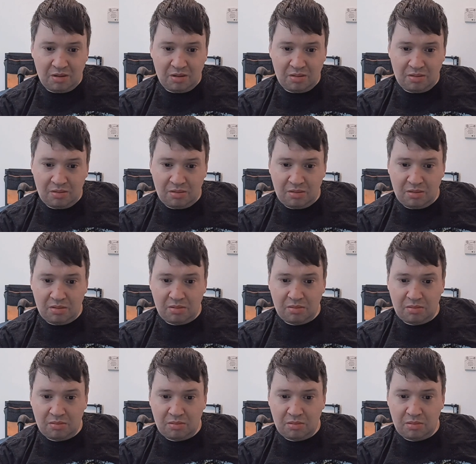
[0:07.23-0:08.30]

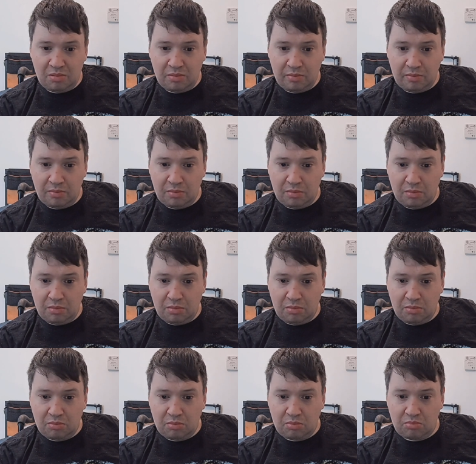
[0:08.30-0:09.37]

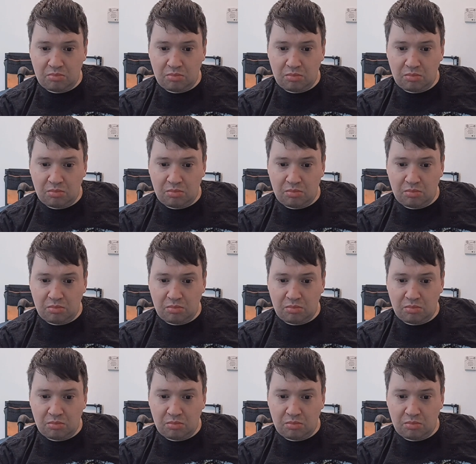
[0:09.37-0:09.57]
Nothing is said.